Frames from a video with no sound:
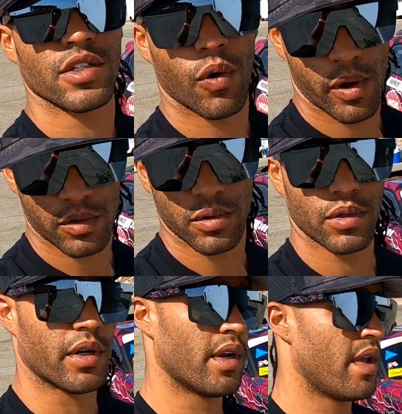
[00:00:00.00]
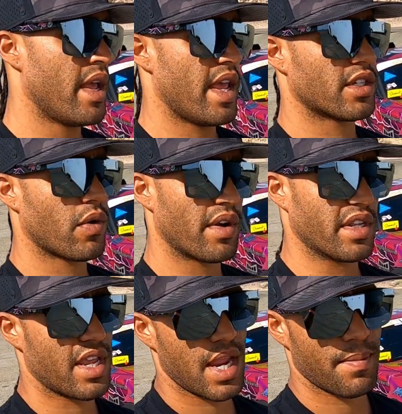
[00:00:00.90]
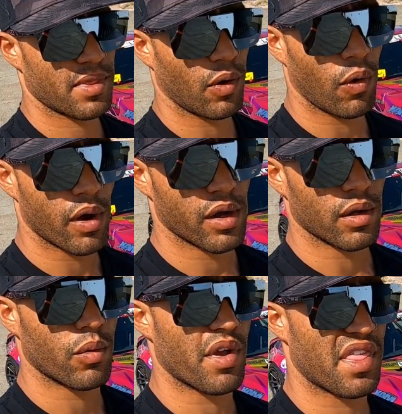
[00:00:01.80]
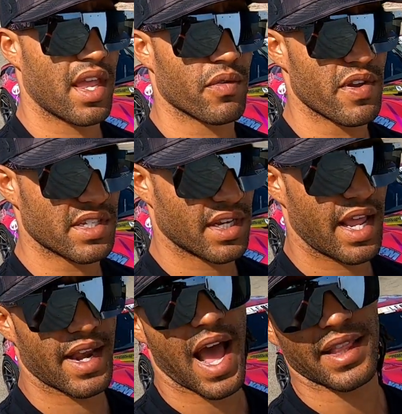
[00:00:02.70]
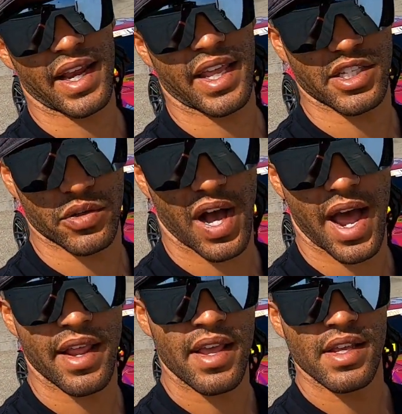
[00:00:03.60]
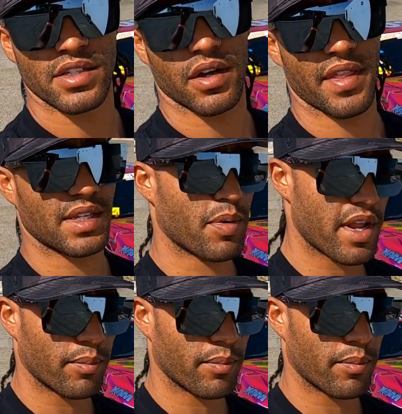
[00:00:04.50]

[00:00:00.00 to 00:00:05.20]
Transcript: to oil cooler is going to keep the oil within reason and not let it get too hot. So that's pretty